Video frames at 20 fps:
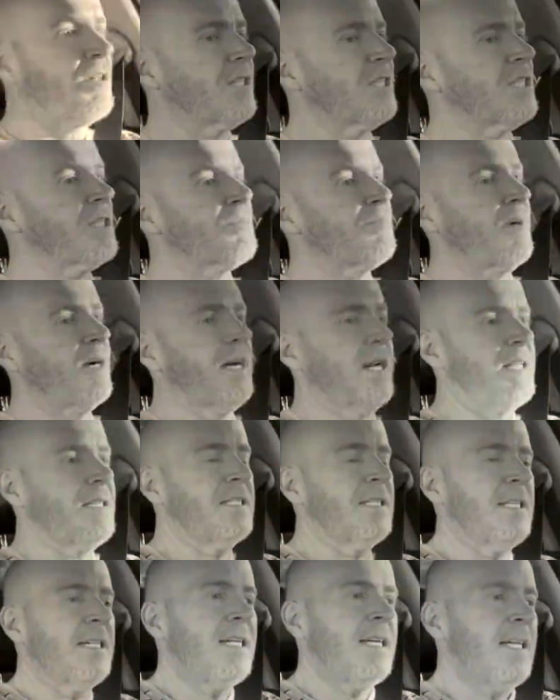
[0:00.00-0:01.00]
this, but
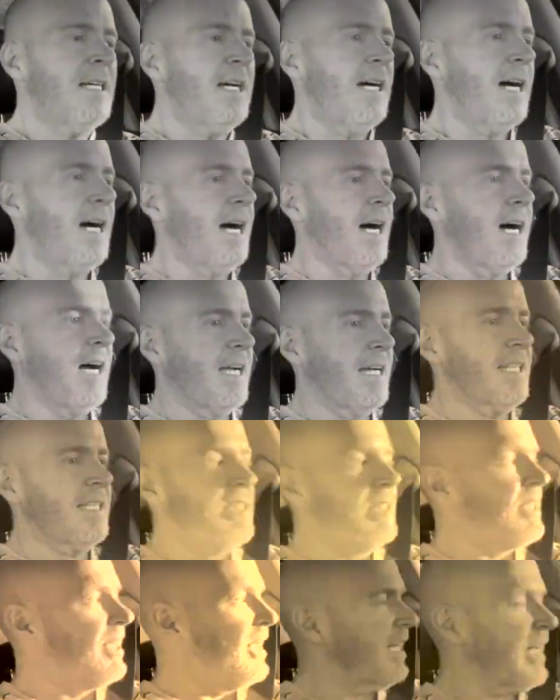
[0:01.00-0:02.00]

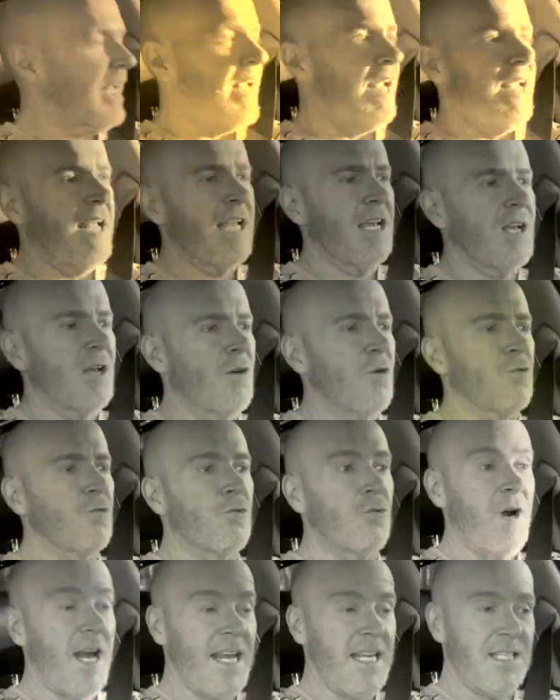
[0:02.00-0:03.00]
it's got a
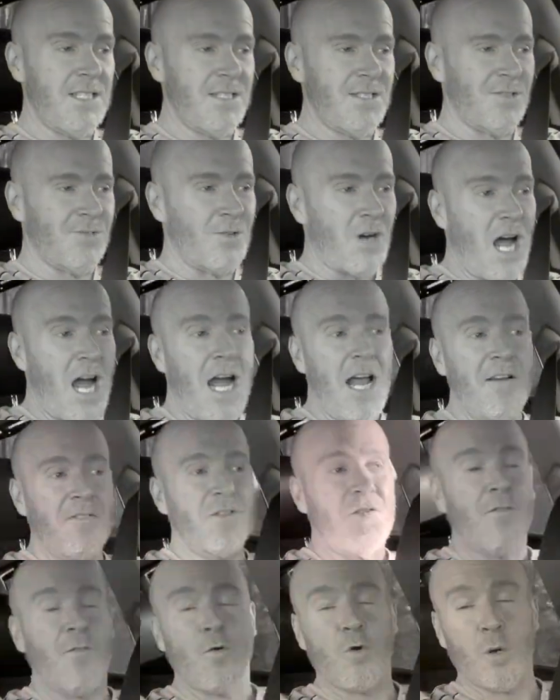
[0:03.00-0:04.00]
race-derived
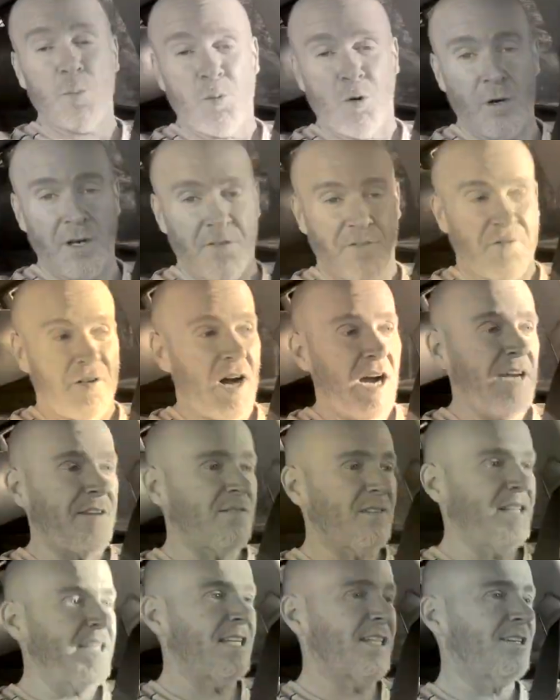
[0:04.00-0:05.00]

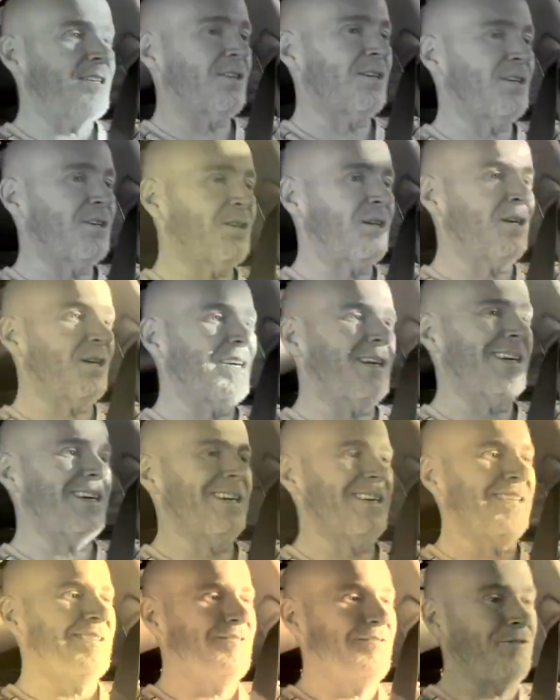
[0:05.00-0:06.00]
4.5 liter
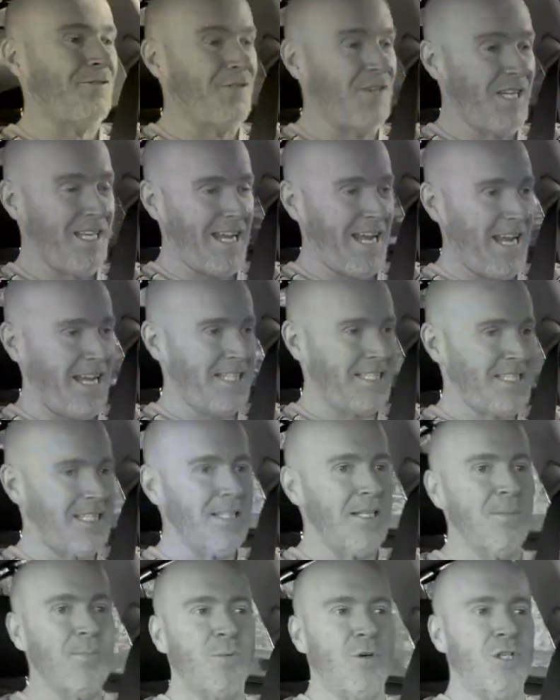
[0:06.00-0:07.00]
V8
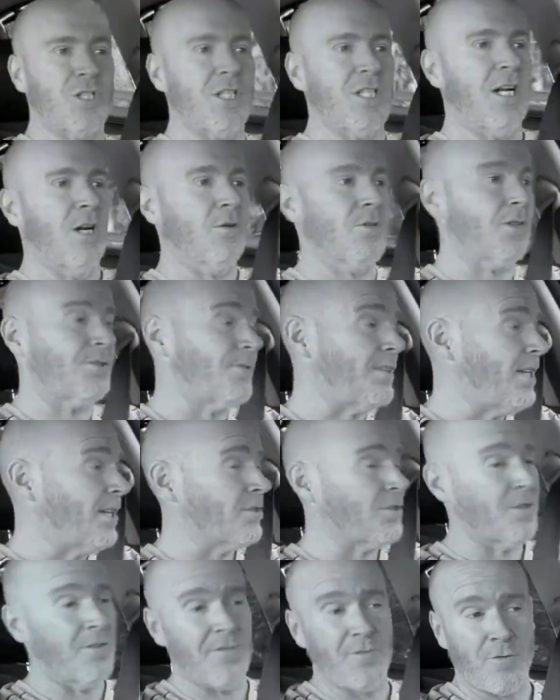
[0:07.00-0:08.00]
pushing out
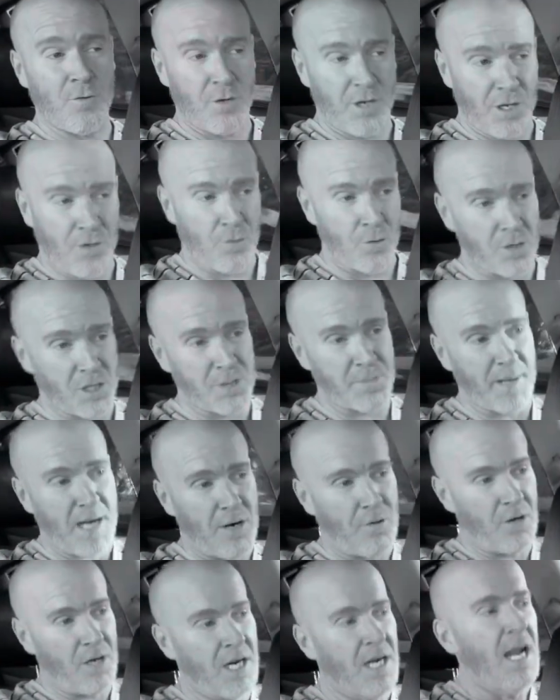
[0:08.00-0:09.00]
340
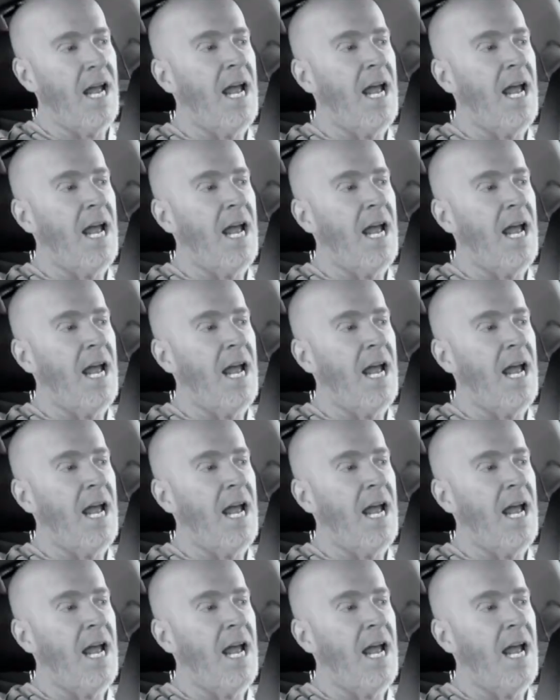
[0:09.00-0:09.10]
horsepower.